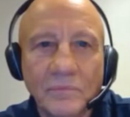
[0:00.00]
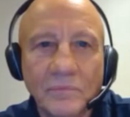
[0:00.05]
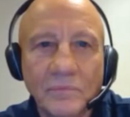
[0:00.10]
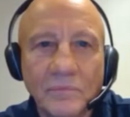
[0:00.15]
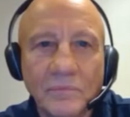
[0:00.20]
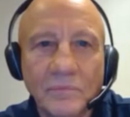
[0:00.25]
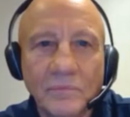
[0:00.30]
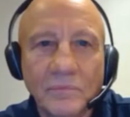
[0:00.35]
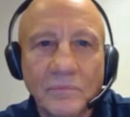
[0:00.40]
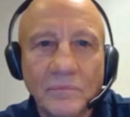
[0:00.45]

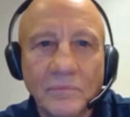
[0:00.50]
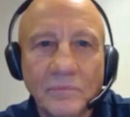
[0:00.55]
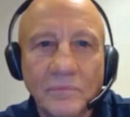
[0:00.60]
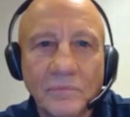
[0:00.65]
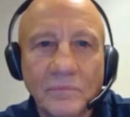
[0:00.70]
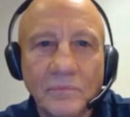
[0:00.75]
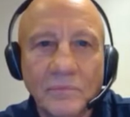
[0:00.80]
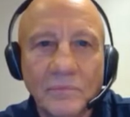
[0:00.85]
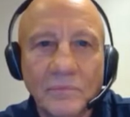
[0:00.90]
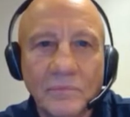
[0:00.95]

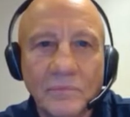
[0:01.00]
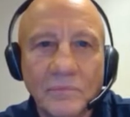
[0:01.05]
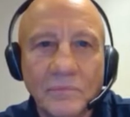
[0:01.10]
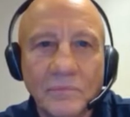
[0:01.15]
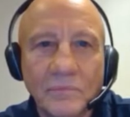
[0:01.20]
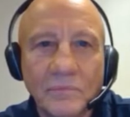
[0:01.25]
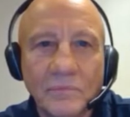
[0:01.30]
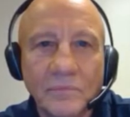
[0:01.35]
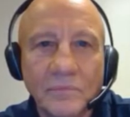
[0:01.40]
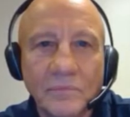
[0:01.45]

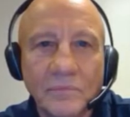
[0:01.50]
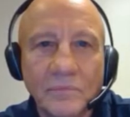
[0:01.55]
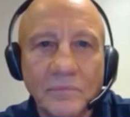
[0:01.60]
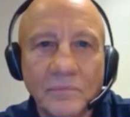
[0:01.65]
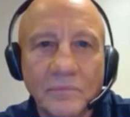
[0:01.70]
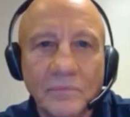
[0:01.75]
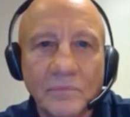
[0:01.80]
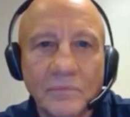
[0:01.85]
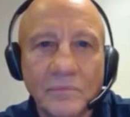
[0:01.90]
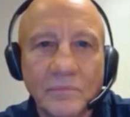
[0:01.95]

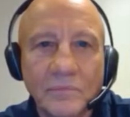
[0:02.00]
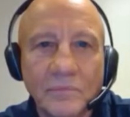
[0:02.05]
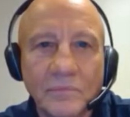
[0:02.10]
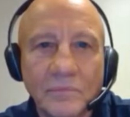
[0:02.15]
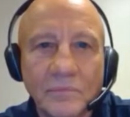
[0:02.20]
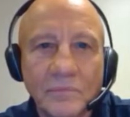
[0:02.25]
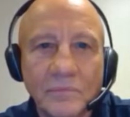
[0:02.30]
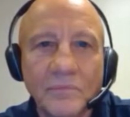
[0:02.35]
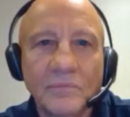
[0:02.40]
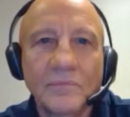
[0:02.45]

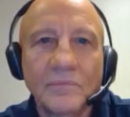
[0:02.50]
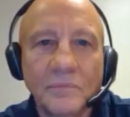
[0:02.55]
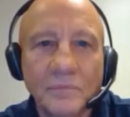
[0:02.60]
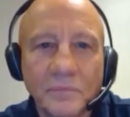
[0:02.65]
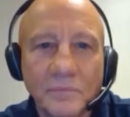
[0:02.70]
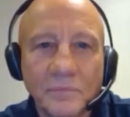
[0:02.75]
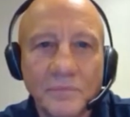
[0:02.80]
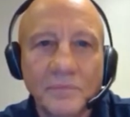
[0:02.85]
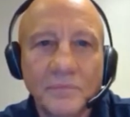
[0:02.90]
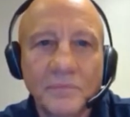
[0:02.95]

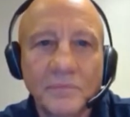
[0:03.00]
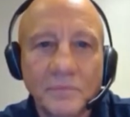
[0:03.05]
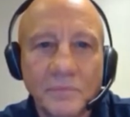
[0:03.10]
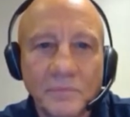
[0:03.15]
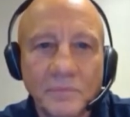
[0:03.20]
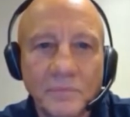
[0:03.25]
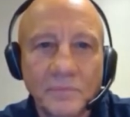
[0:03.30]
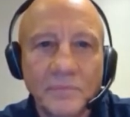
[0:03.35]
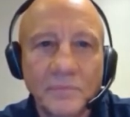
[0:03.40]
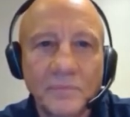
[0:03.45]

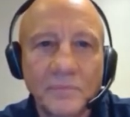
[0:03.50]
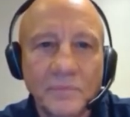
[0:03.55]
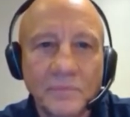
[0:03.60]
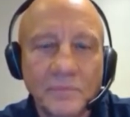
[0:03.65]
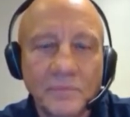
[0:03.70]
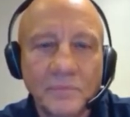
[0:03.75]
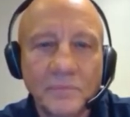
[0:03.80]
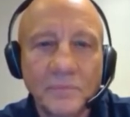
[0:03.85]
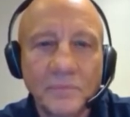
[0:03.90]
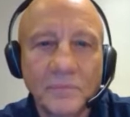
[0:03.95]

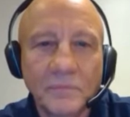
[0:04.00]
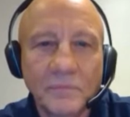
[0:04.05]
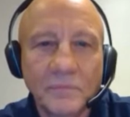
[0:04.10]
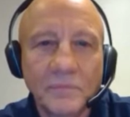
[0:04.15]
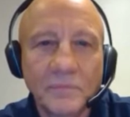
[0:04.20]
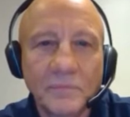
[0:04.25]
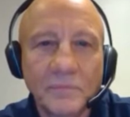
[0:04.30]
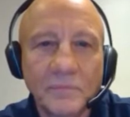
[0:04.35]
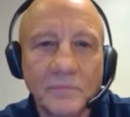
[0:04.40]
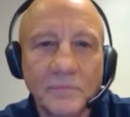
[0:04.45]

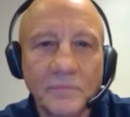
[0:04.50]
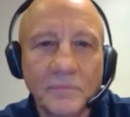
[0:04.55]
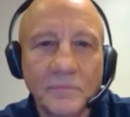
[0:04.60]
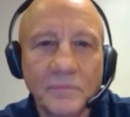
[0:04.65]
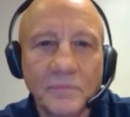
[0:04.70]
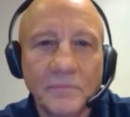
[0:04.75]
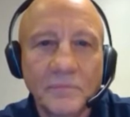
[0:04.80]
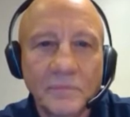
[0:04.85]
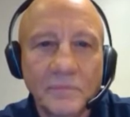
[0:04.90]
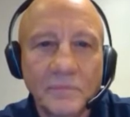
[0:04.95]

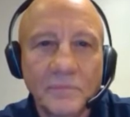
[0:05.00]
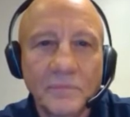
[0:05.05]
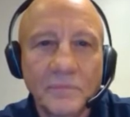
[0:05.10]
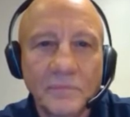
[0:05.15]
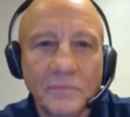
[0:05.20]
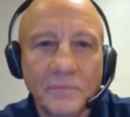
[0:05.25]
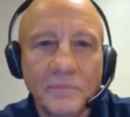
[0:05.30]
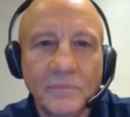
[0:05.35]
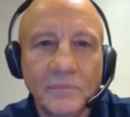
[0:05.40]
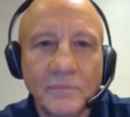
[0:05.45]

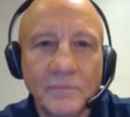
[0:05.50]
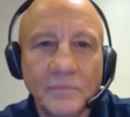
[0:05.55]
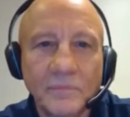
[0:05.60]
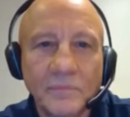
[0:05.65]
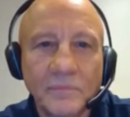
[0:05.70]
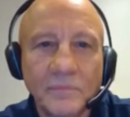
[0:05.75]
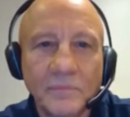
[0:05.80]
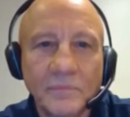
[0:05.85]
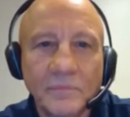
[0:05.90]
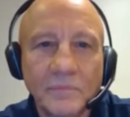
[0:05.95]

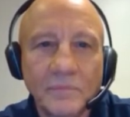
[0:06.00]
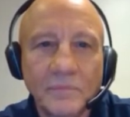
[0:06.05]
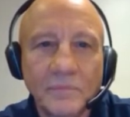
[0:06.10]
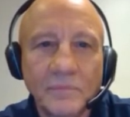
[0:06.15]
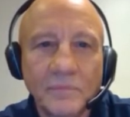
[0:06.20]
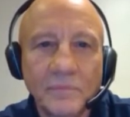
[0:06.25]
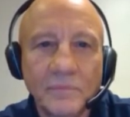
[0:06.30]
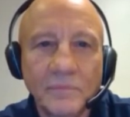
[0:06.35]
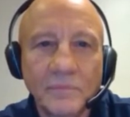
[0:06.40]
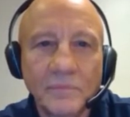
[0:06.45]

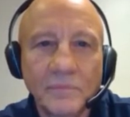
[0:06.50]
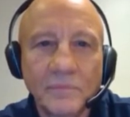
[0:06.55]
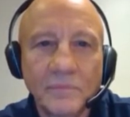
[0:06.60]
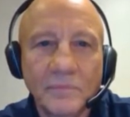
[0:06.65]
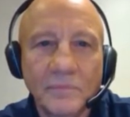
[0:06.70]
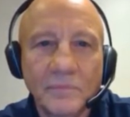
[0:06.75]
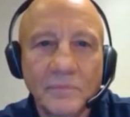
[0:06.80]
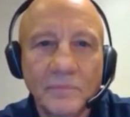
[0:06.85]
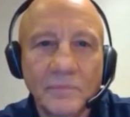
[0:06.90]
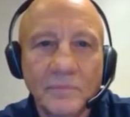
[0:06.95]

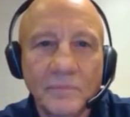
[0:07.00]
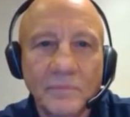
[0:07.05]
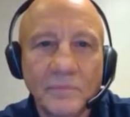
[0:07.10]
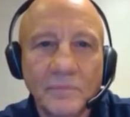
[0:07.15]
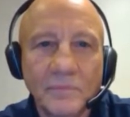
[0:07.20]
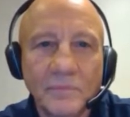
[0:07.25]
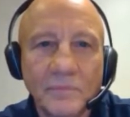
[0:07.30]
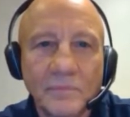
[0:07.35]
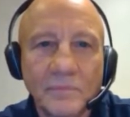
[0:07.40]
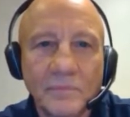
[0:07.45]

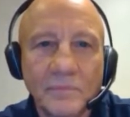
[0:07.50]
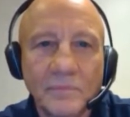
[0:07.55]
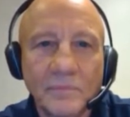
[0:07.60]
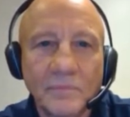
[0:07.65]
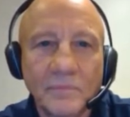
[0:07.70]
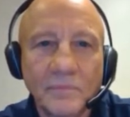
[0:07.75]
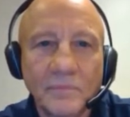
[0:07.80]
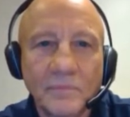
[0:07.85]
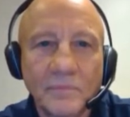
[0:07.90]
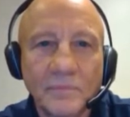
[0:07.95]
This person isn't speaking.